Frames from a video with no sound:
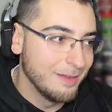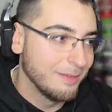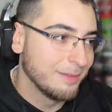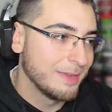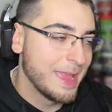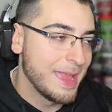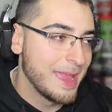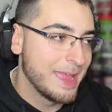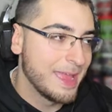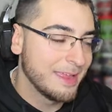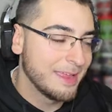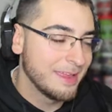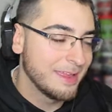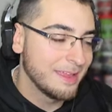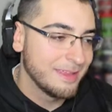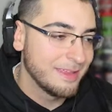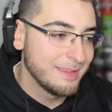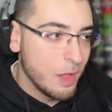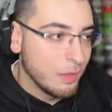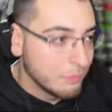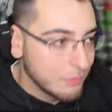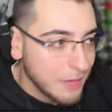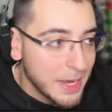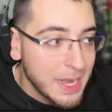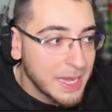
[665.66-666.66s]
Okay.
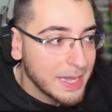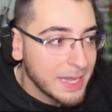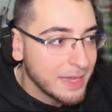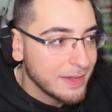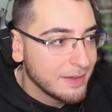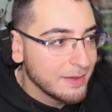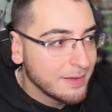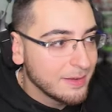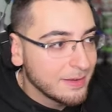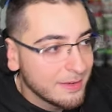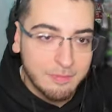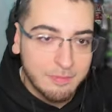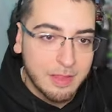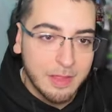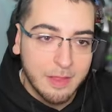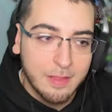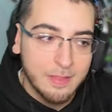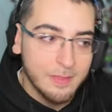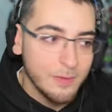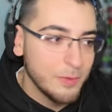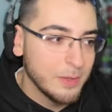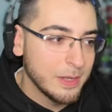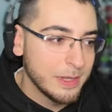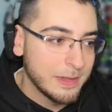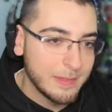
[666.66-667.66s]
Alright. I've
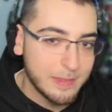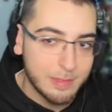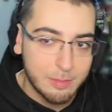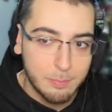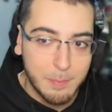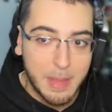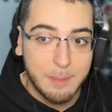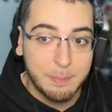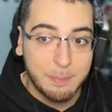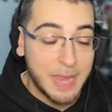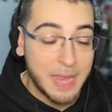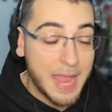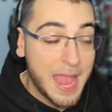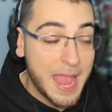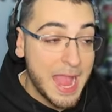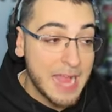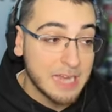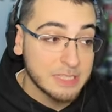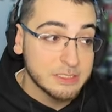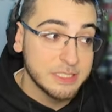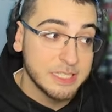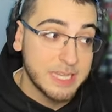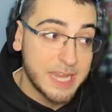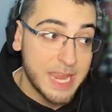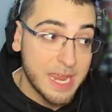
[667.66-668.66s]
concluded this map
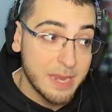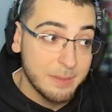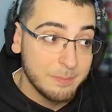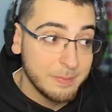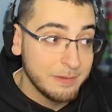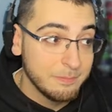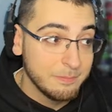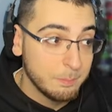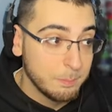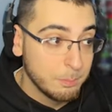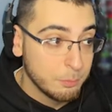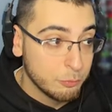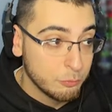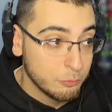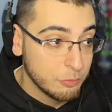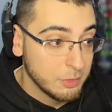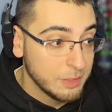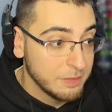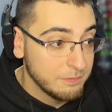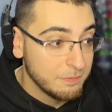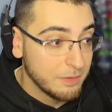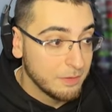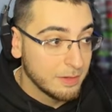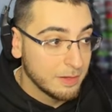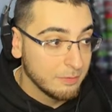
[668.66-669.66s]
actually can be
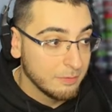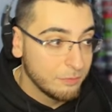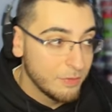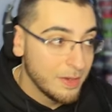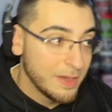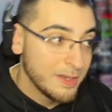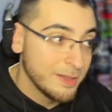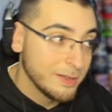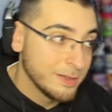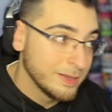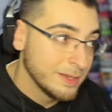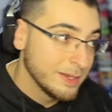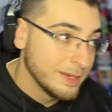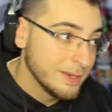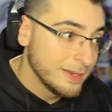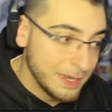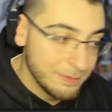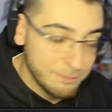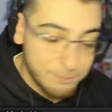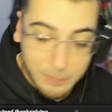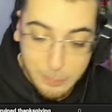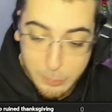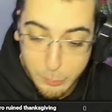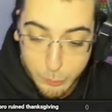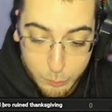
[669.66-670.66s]
pretty fucking fire
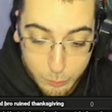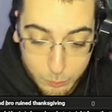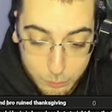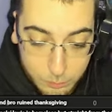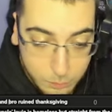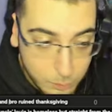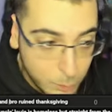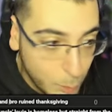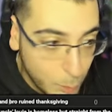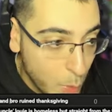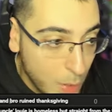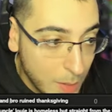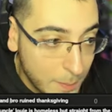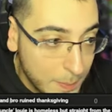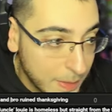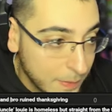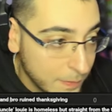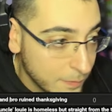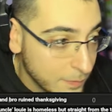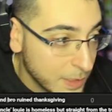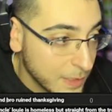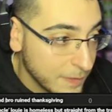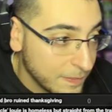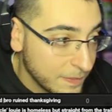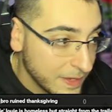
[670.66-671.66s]
if you
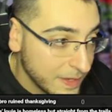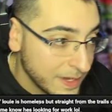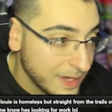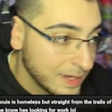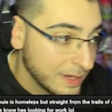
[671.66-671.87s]
wallbang the right